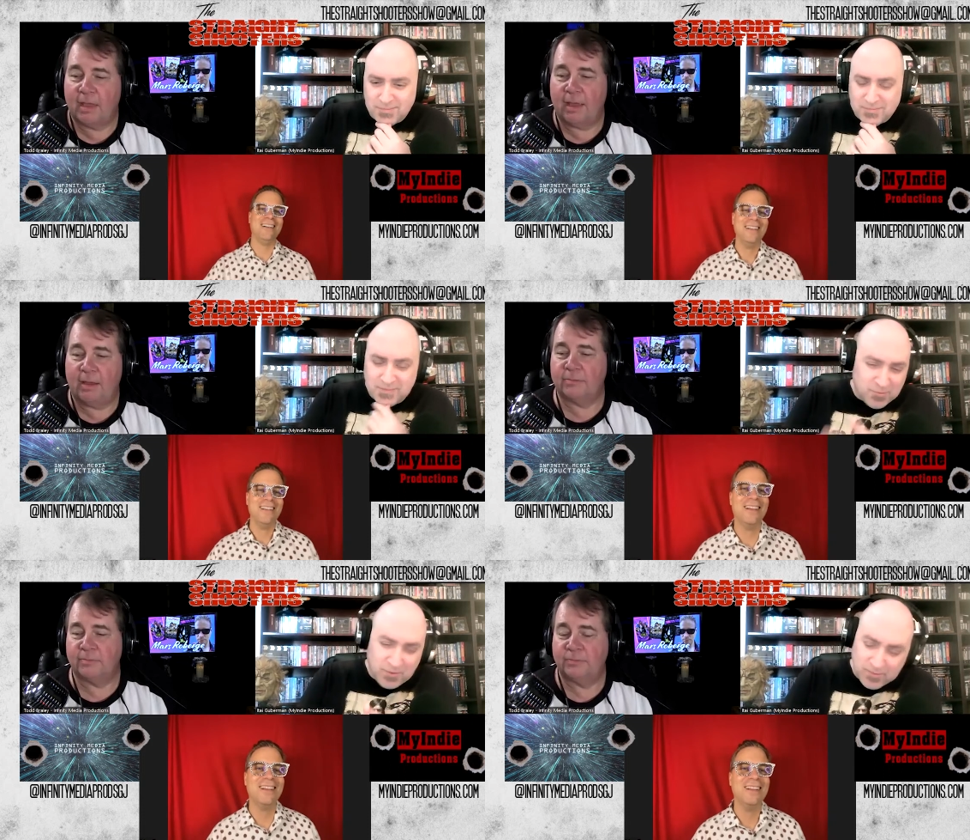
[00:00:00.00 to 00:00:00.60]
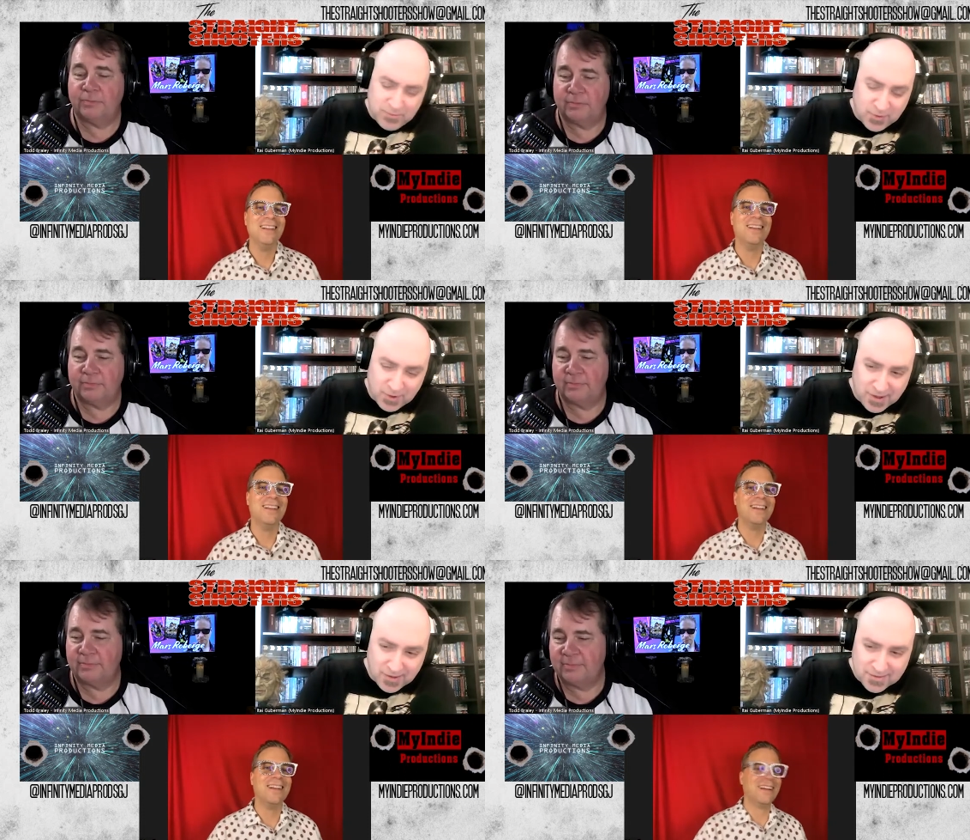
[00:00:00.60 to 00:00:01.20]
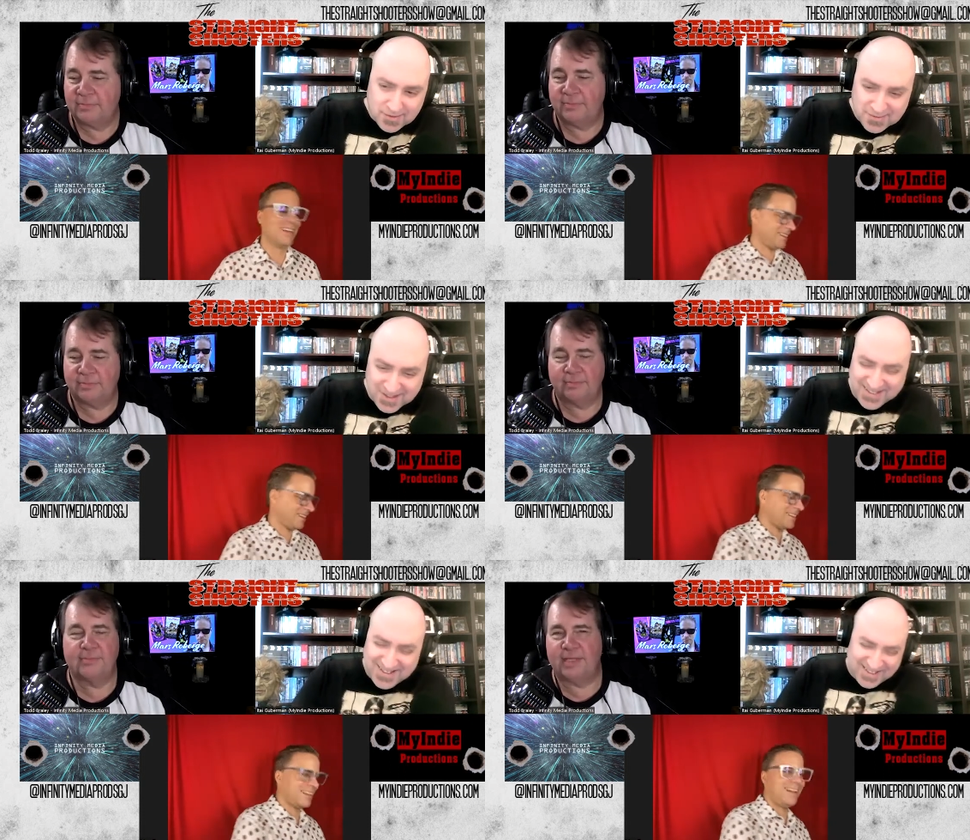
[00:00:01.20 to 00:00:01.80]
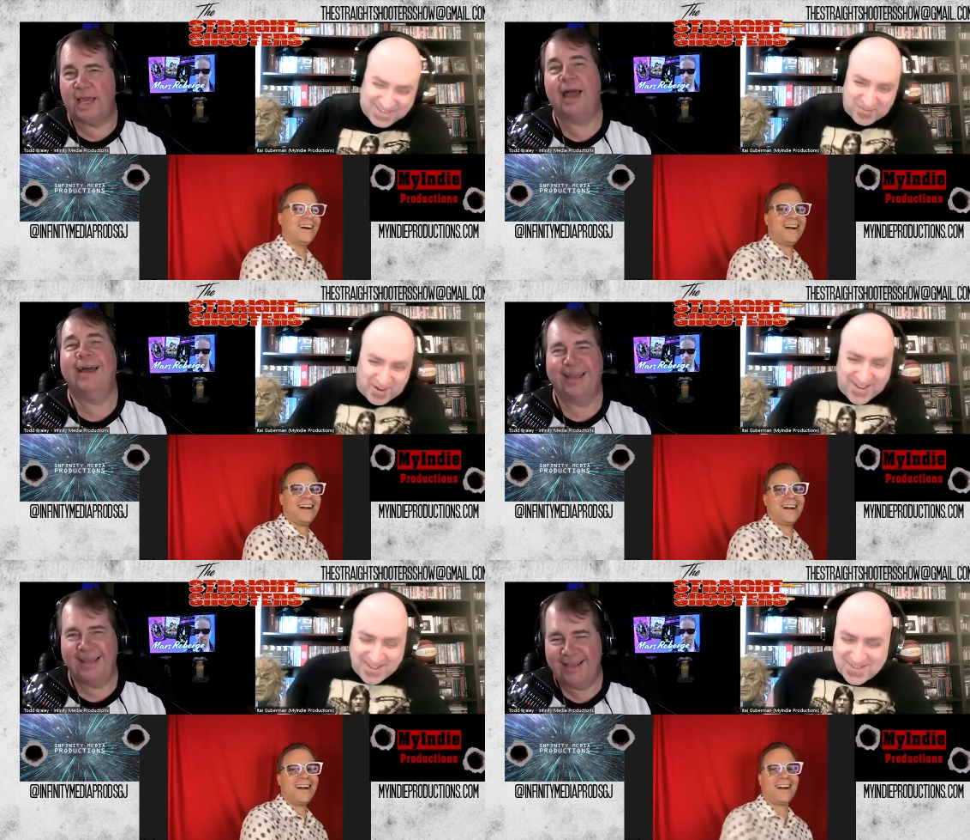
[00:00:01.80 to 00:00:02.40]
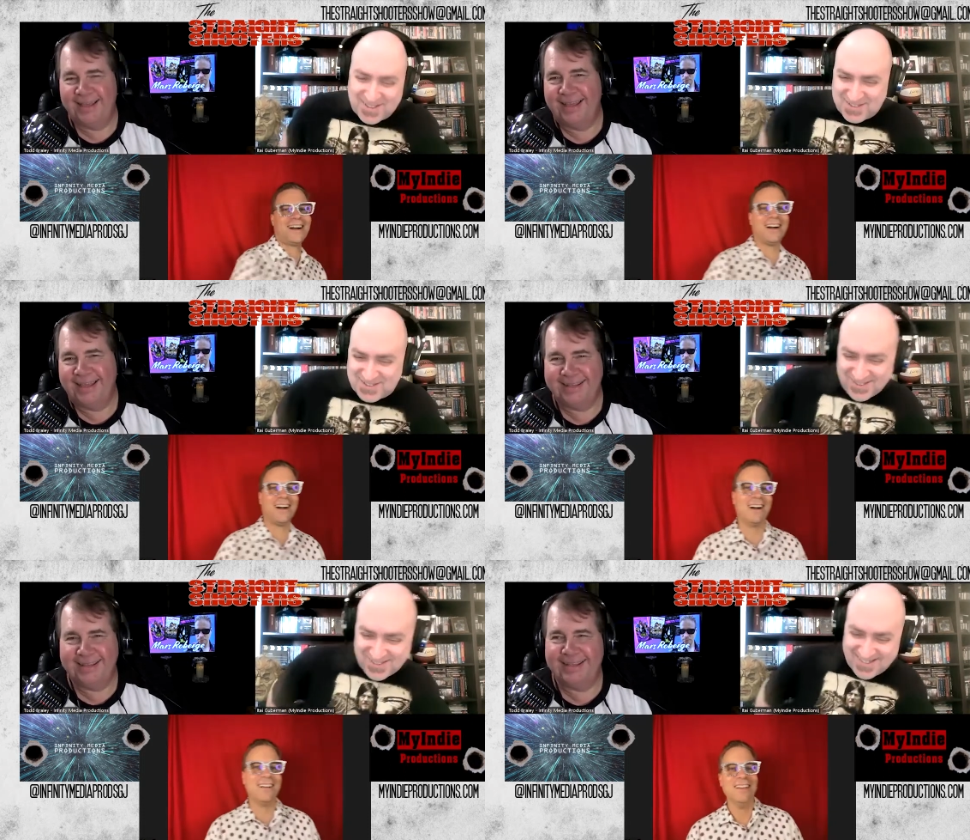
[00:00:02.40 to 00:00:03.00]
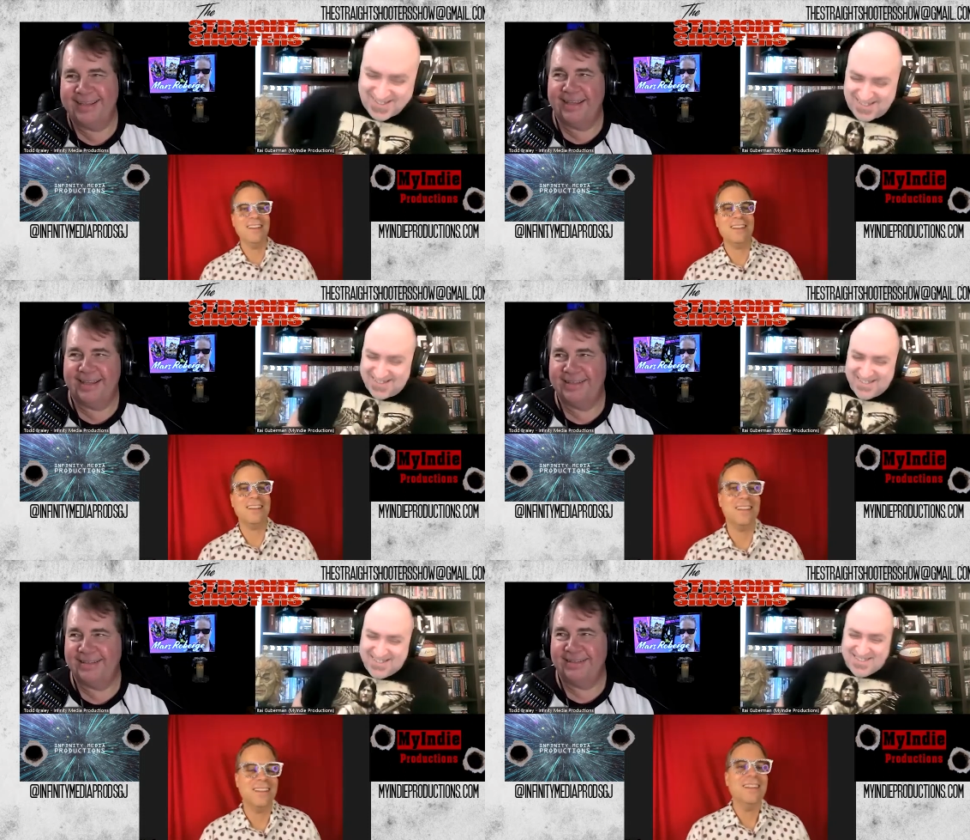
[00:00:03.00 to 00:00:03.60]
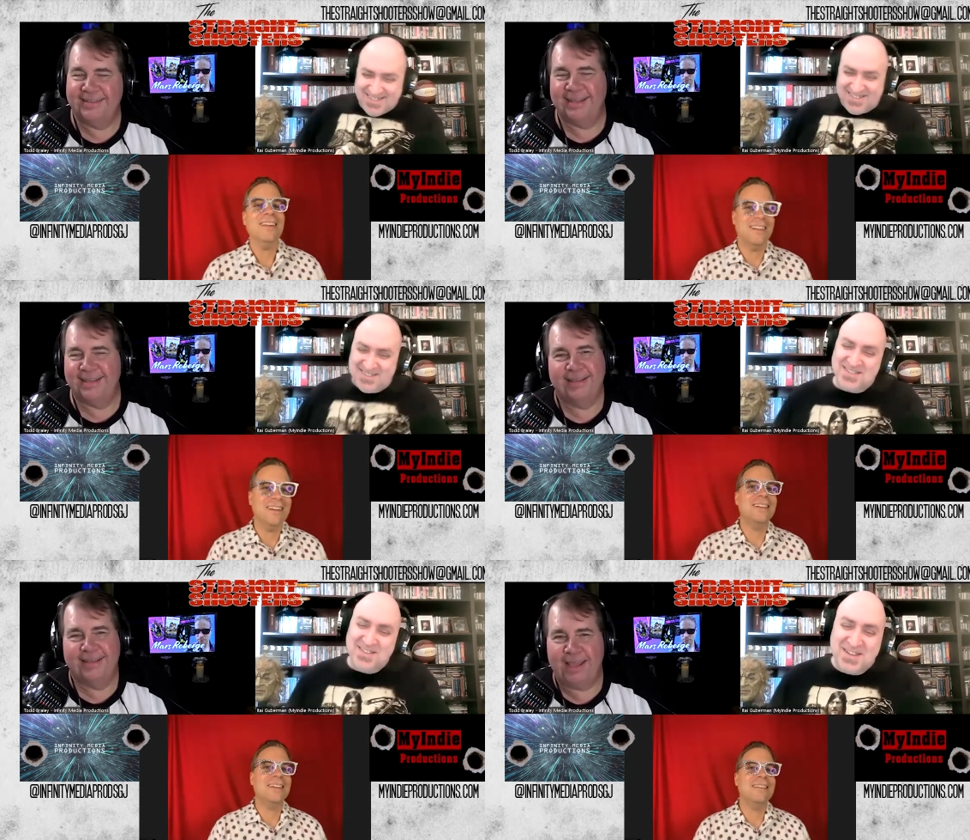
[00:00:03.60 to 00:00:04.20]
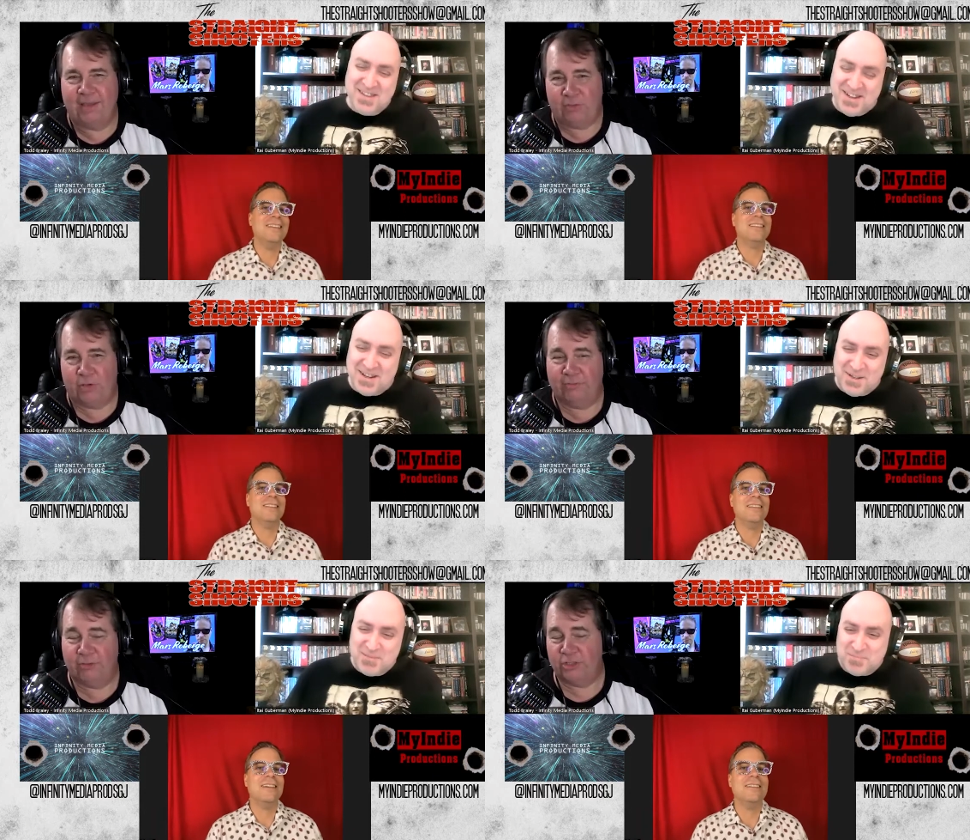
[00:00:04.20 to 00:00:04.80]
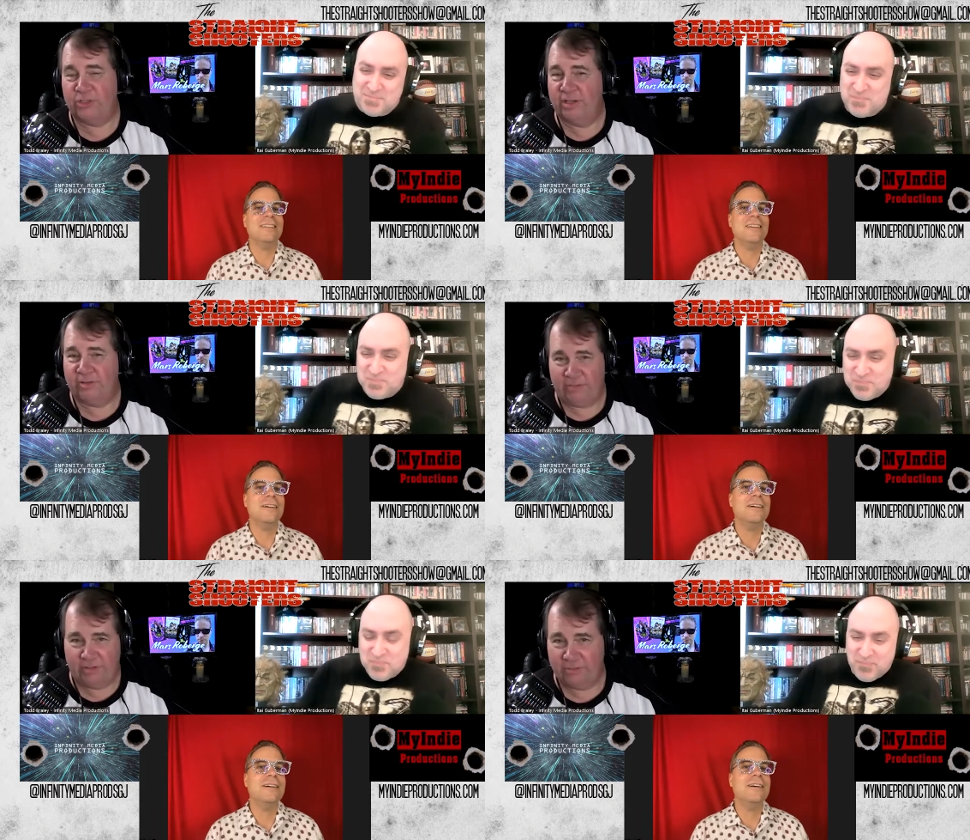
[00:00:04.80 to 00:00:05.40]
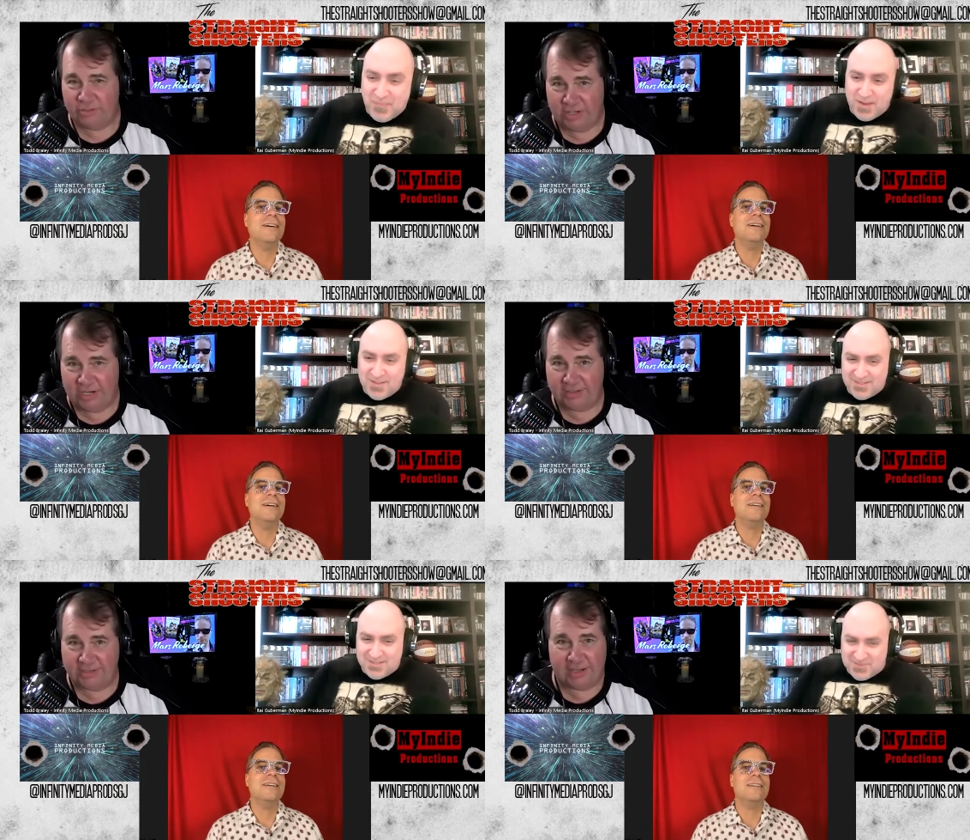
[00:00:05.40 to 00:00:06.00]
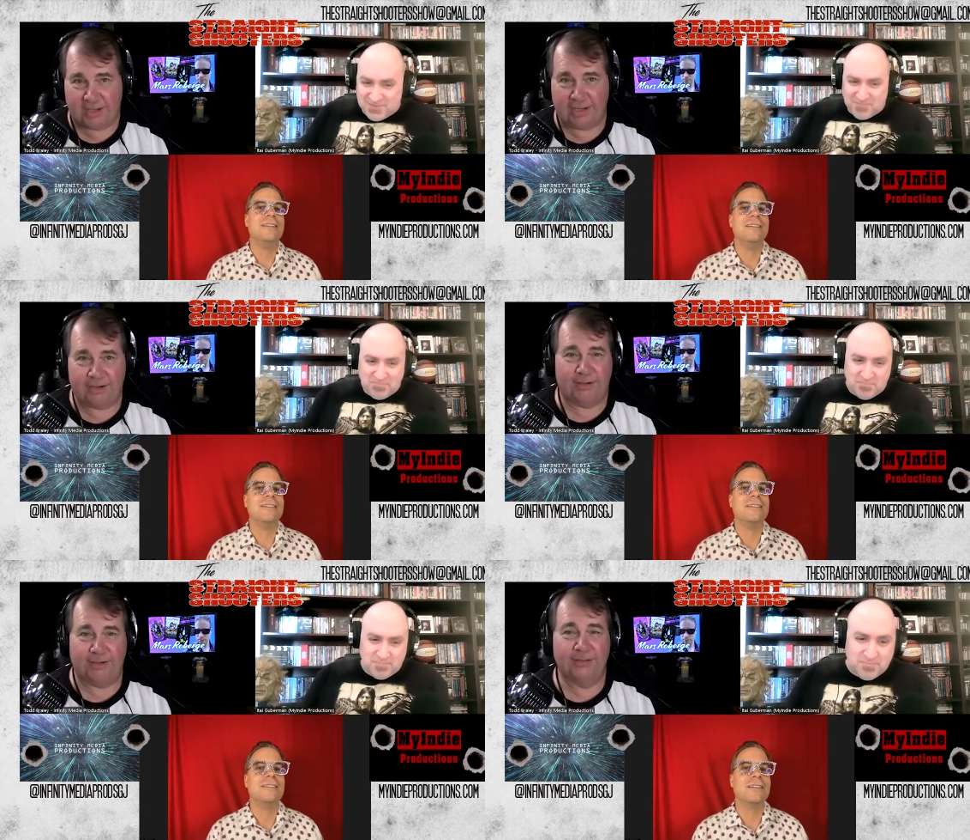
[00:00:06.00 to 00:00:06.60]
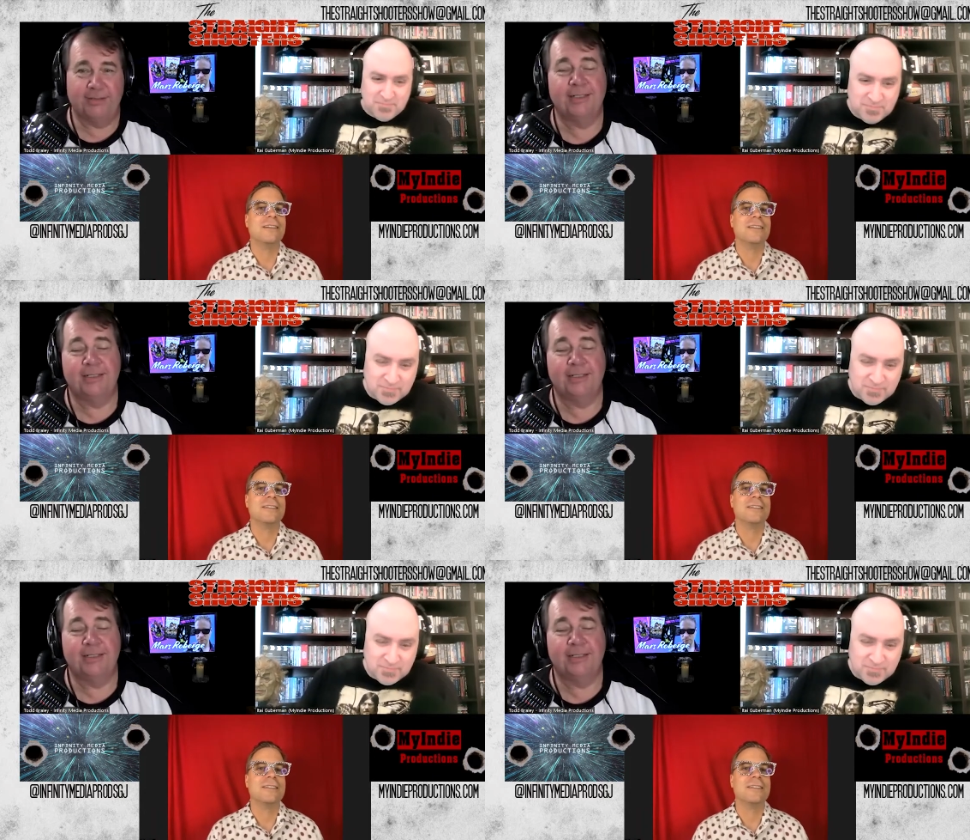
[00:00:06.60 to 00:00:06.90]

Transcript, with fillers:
Speaker 1: I'm, oh. I'm forty-eight.
Speaker 2: That's my age. That's all. Have um, you never, have you never drank a tie or?